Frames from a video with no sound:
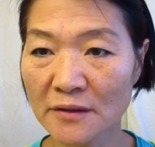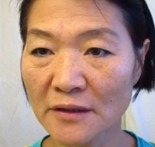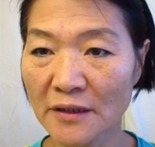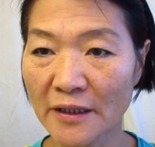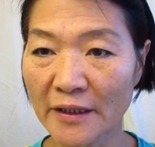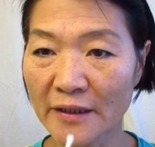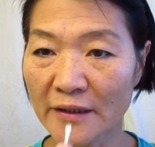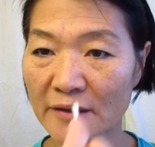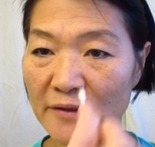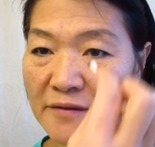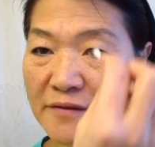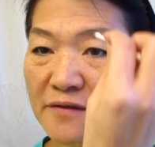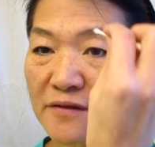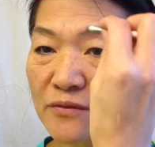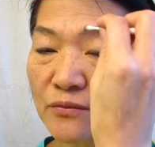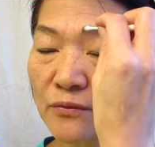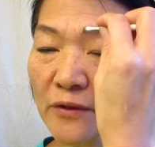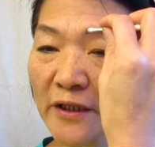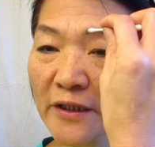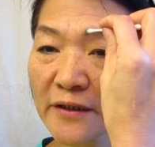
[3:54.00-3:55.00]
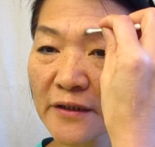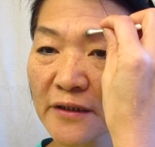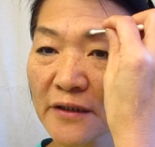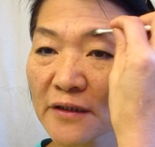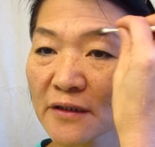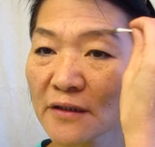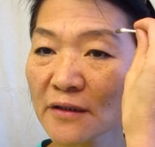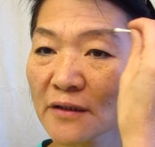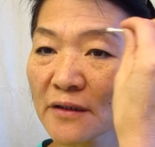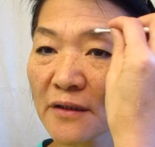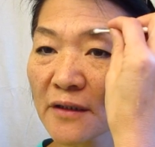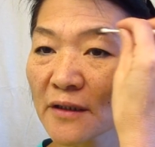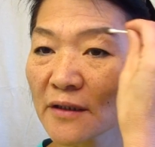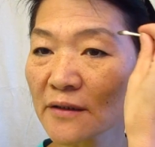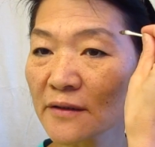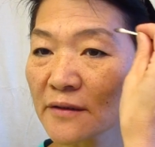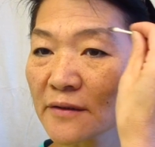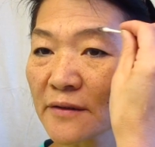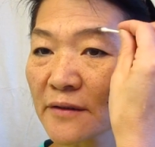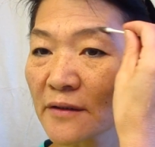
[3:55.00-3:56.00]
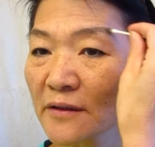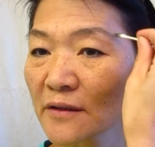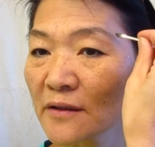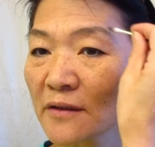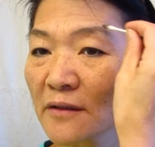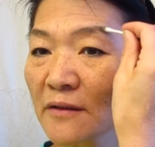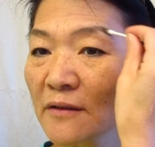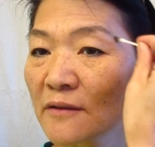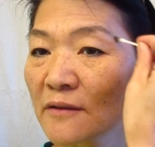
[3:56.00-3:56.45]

like sweating and uh,